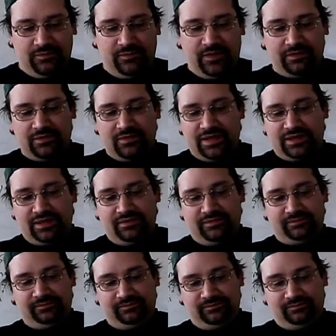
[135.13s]
Fifth
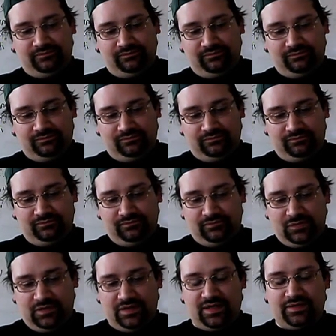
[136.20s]
question,
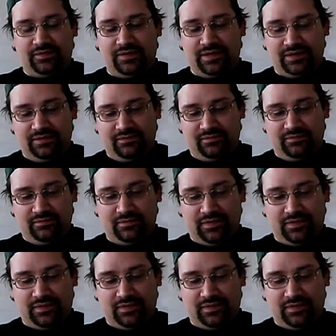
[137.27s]
or next question,